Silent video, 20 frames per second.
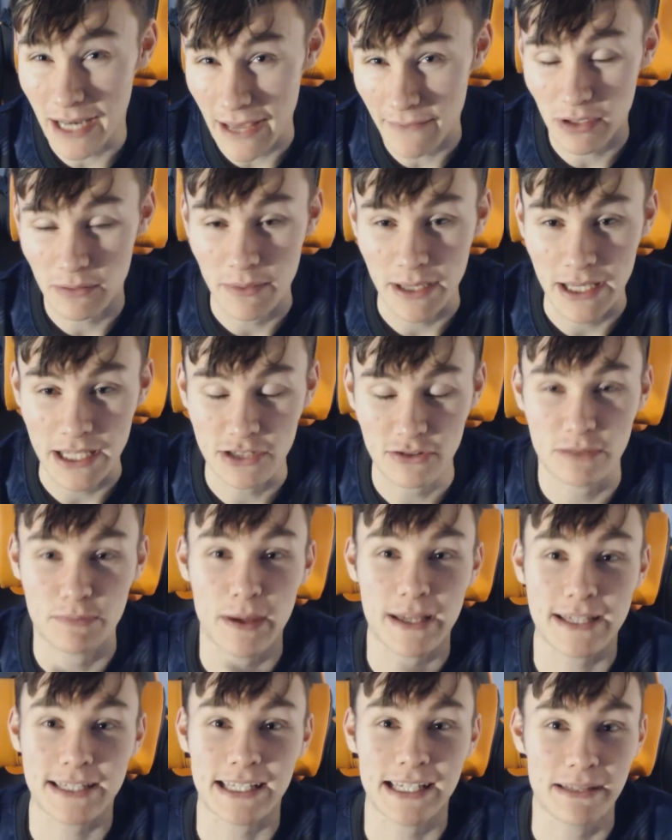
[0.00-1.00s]
the level of me. So it's
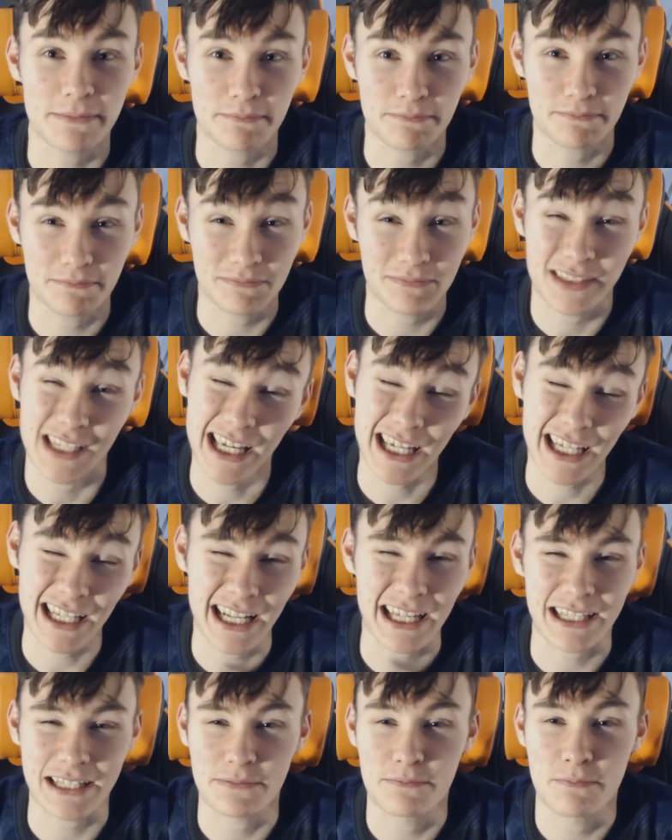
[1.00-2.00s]
basically, take it
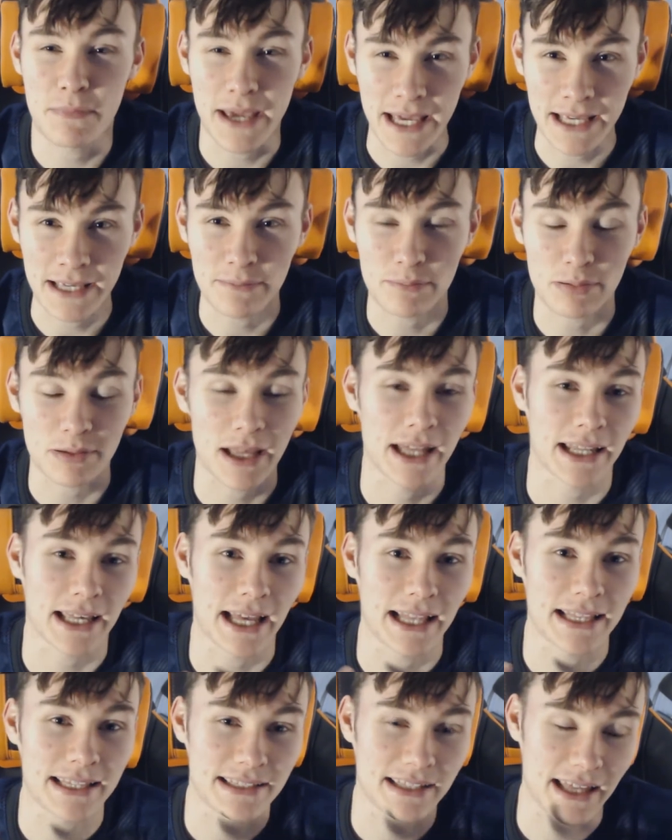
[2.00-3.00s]
like it's me playing
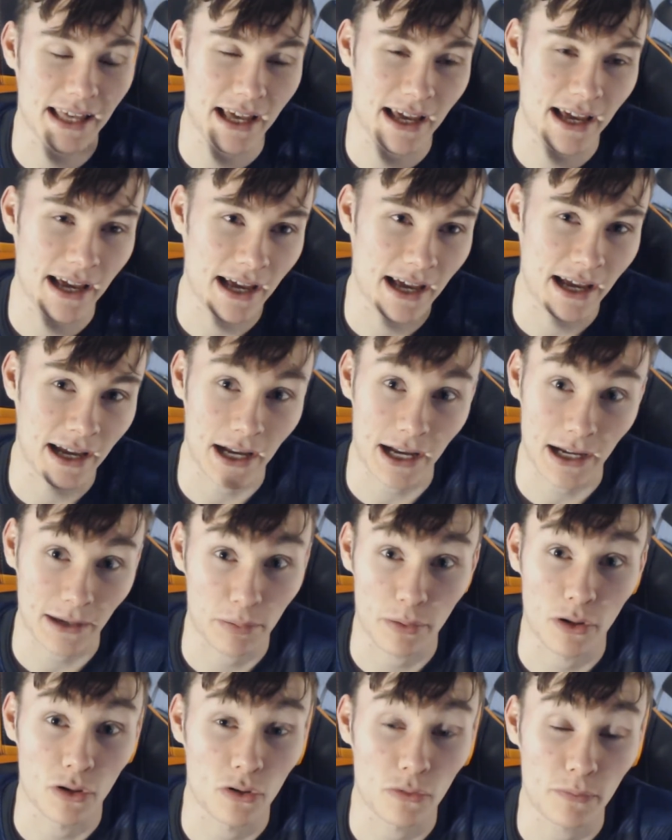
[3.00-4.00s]
against
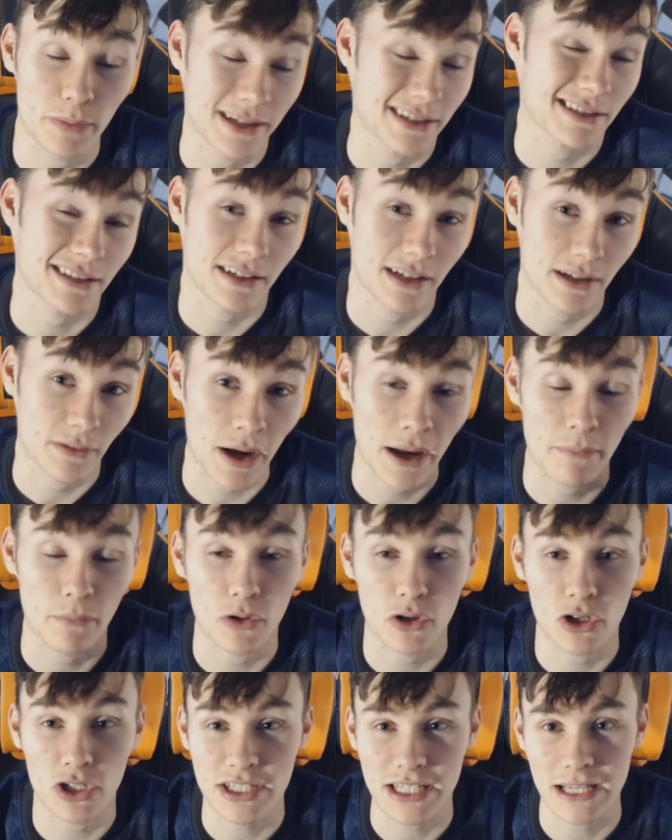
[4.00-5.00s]
a pro, basically, right?
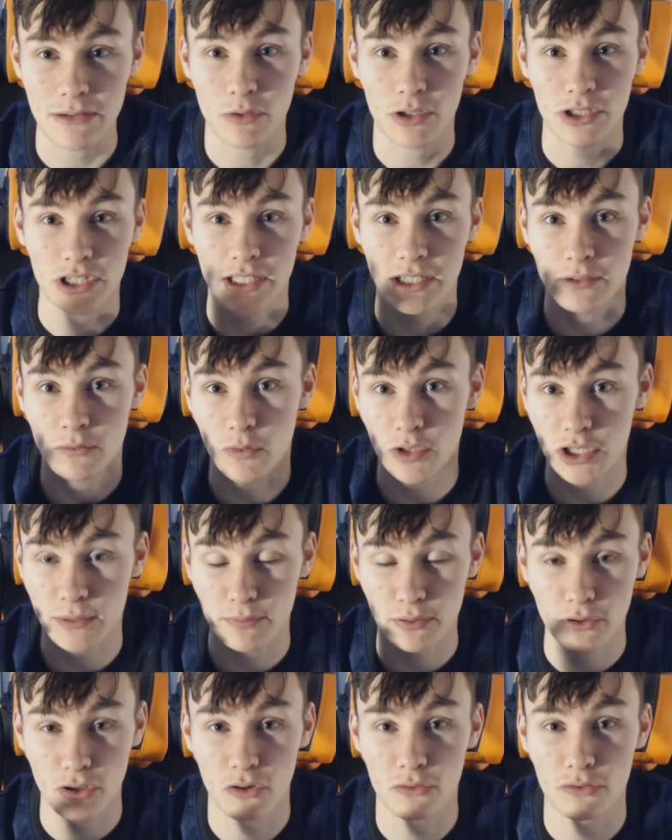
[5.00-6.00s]
We're going to see what
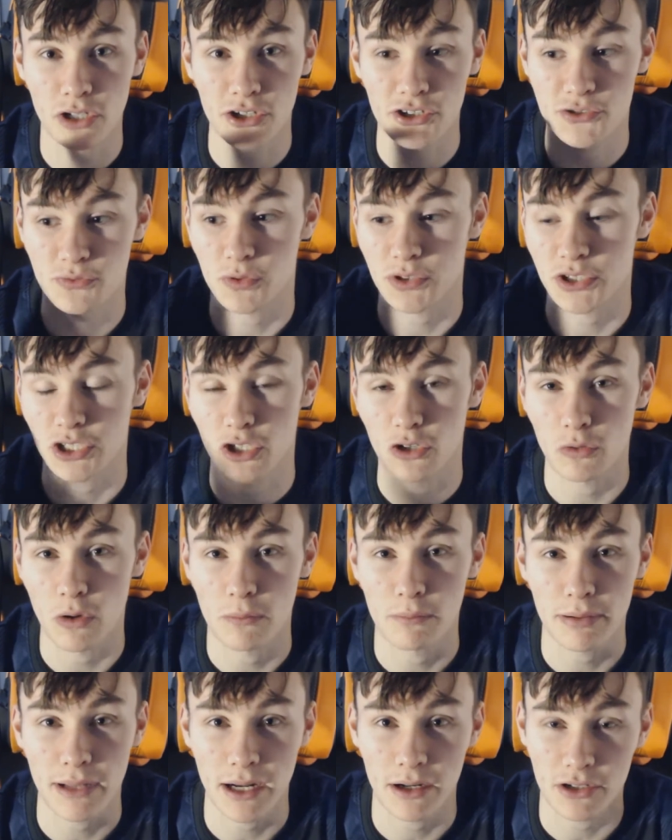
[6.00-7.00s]
the pro does, what the Go
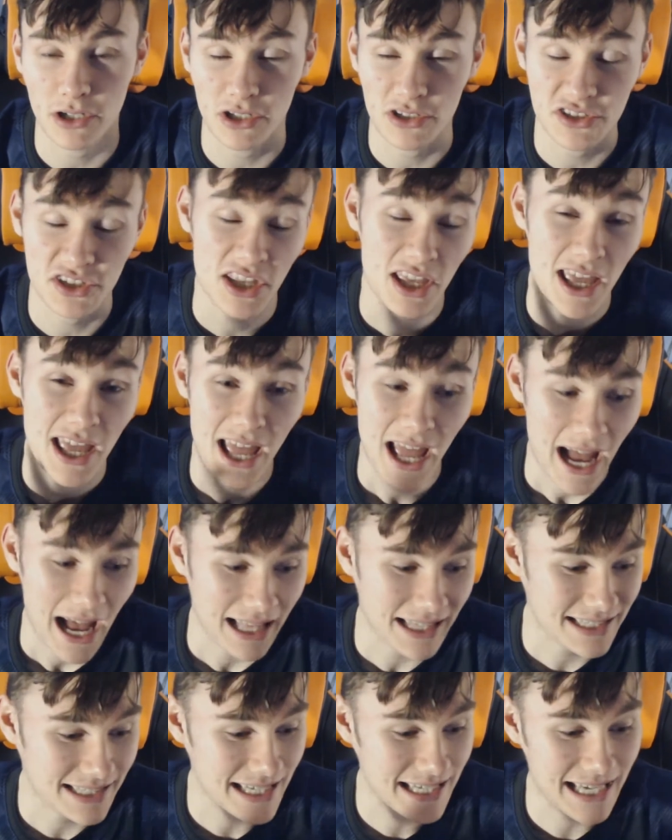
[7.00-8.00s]
1 player does,
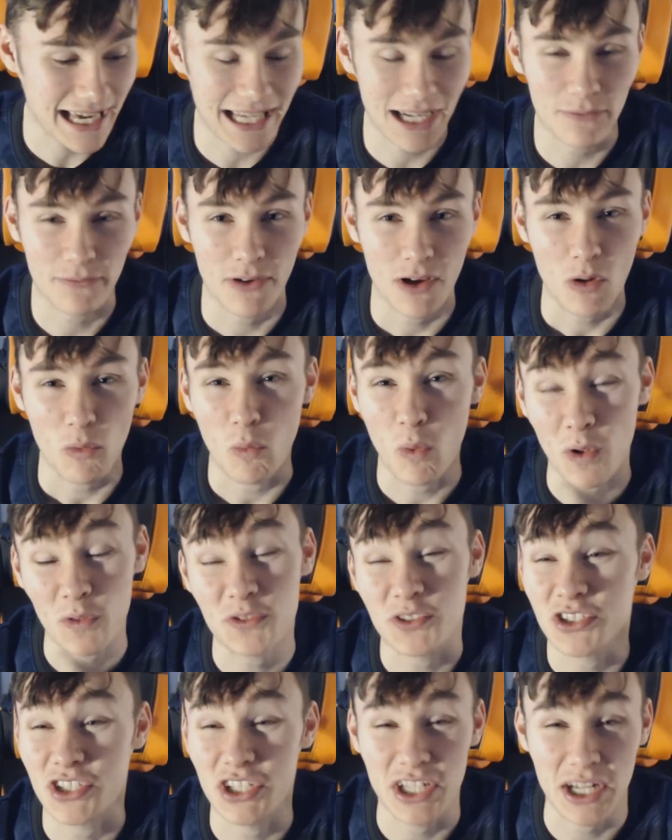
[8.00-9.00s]
and see kind of
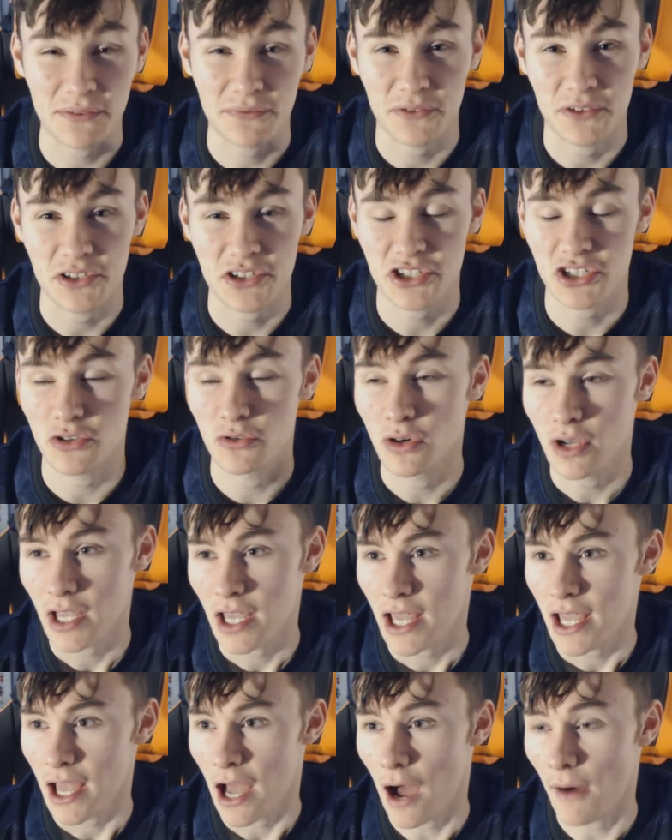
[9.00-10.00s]
what's the difference. So
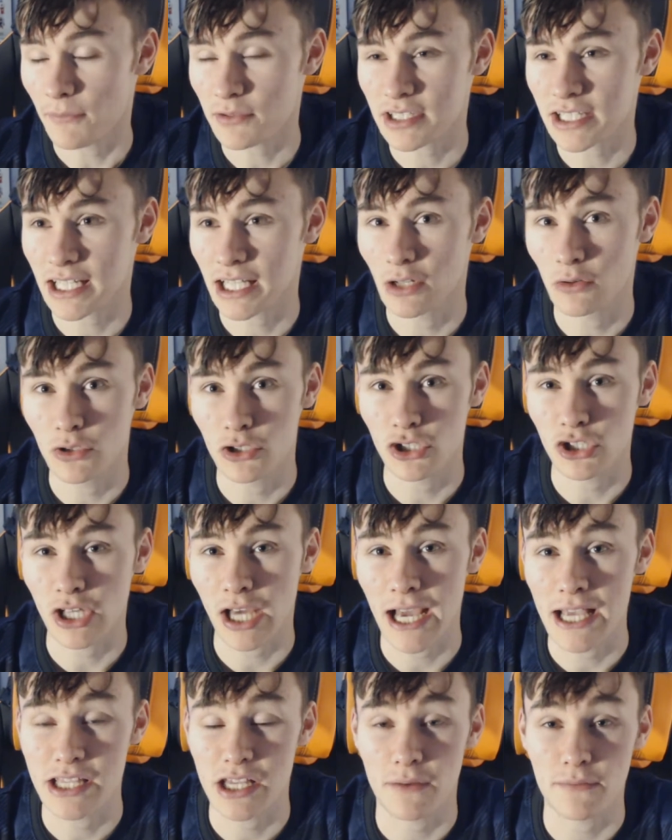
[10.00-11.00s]
obviously a load of you
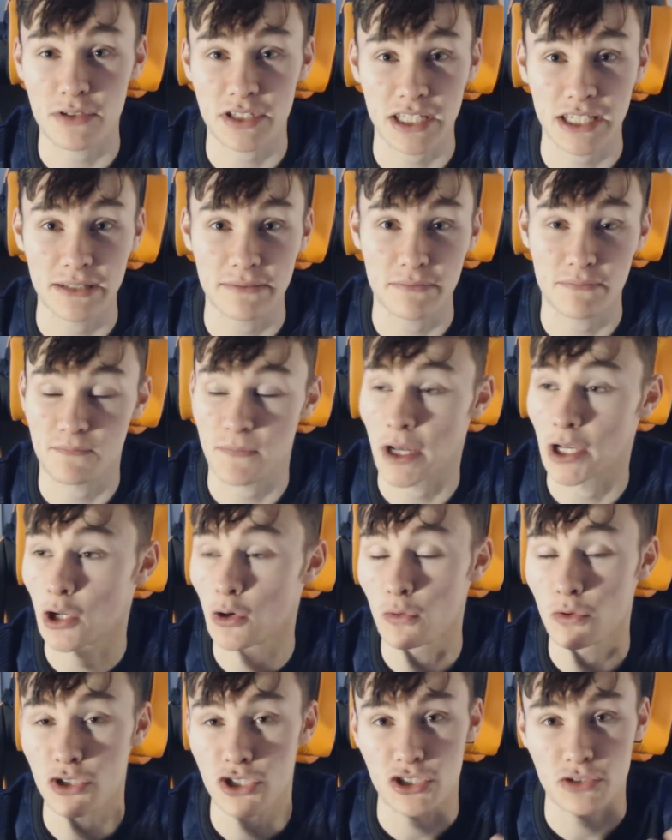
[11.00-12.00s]
guys, obviously I
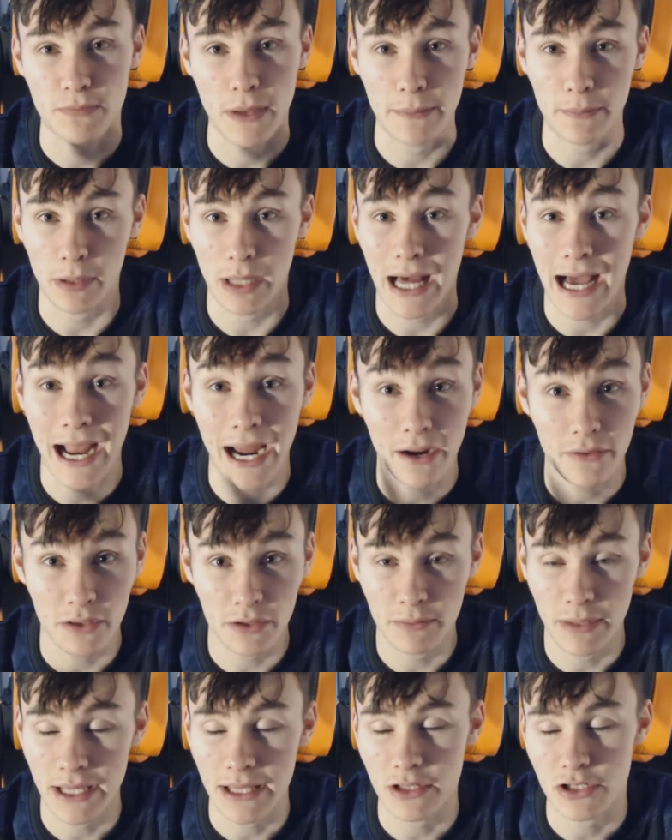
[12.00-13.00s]
know there's people higher
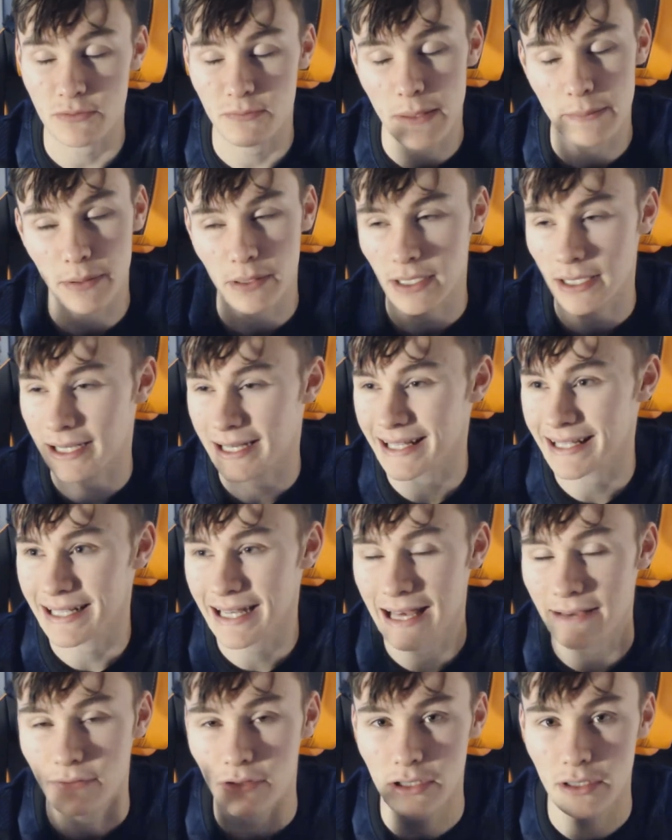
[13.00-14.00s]
than me, there's people at elite
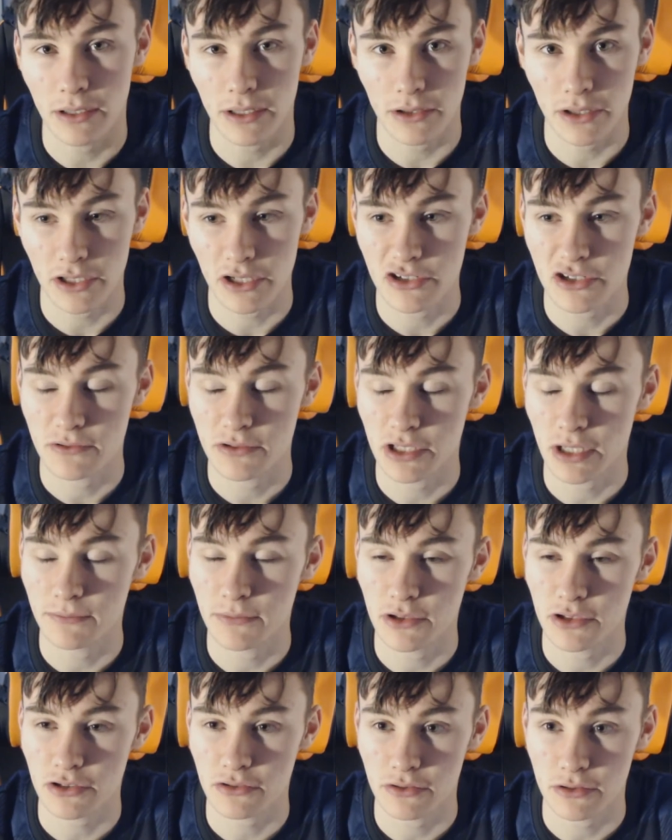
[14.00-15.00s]
level that are
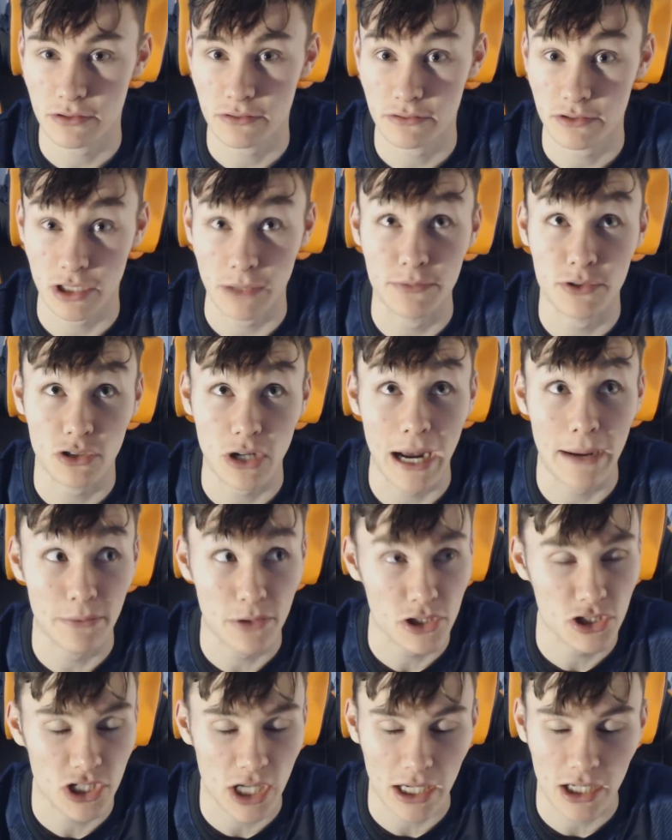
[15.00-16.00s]

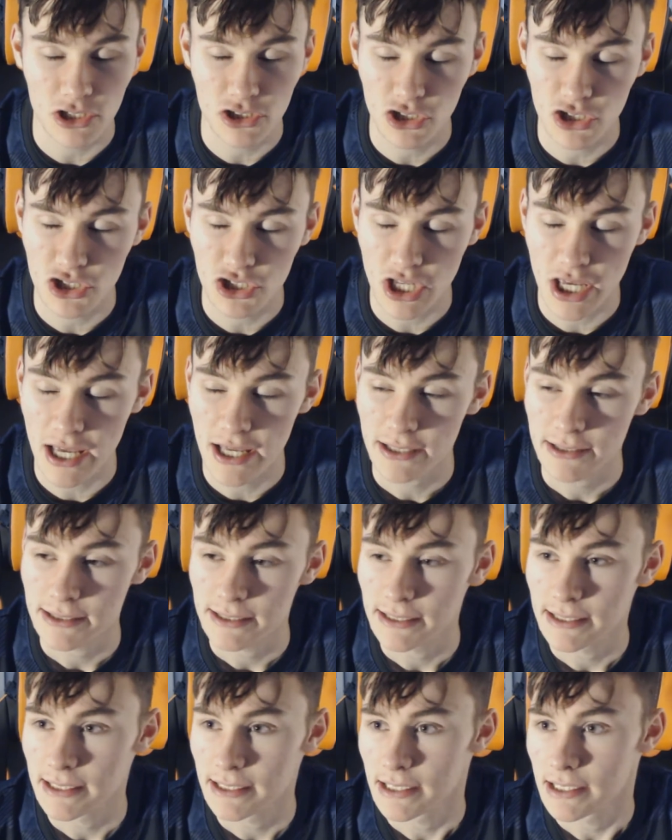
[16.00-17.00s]
subscribed to the channel, should I
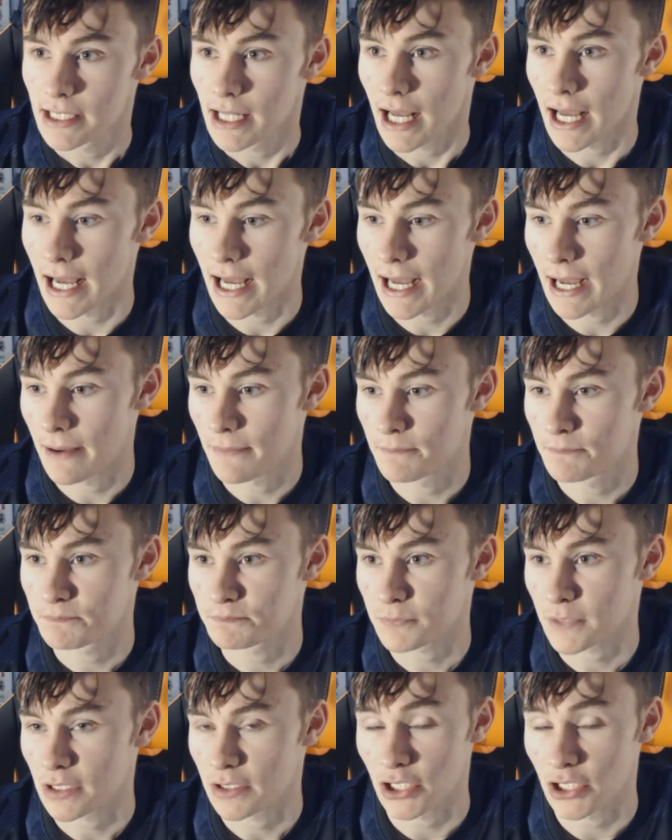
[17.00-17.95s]
say.